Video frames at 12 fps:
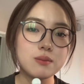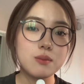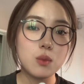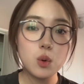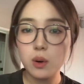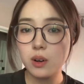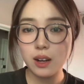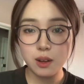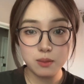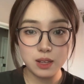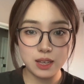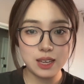more
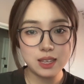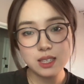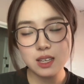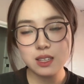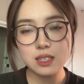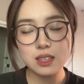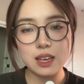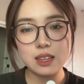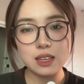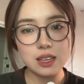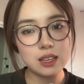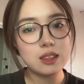complicated than
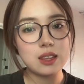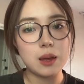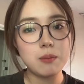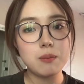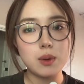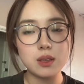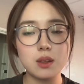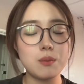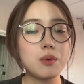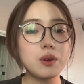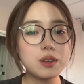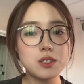the ethane, but the
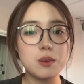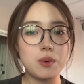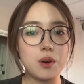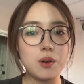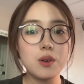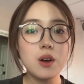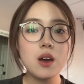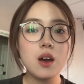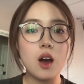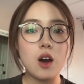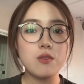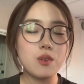principle
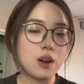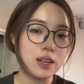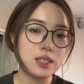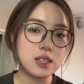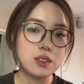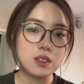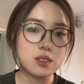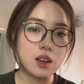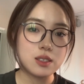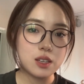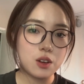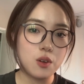of writing the
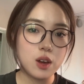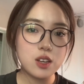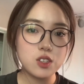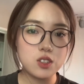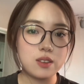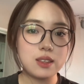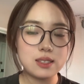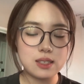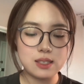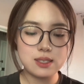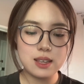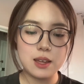salts equation is the
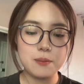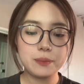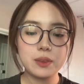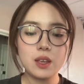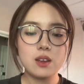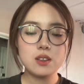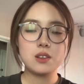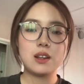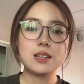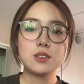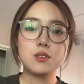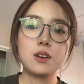same. So
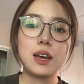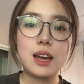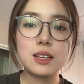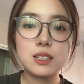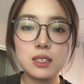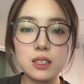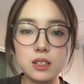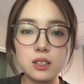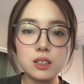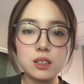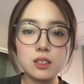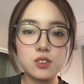let's look at
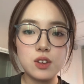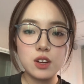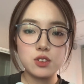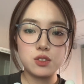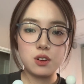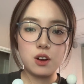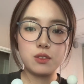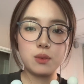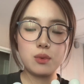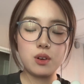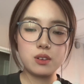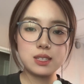the structure of the
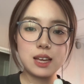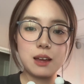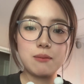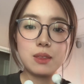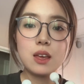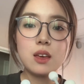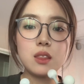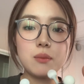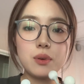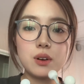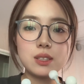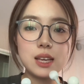protein. The
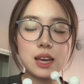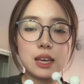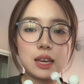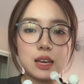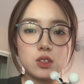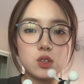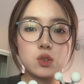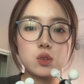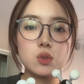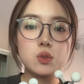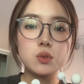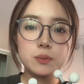protein gets
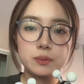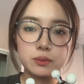two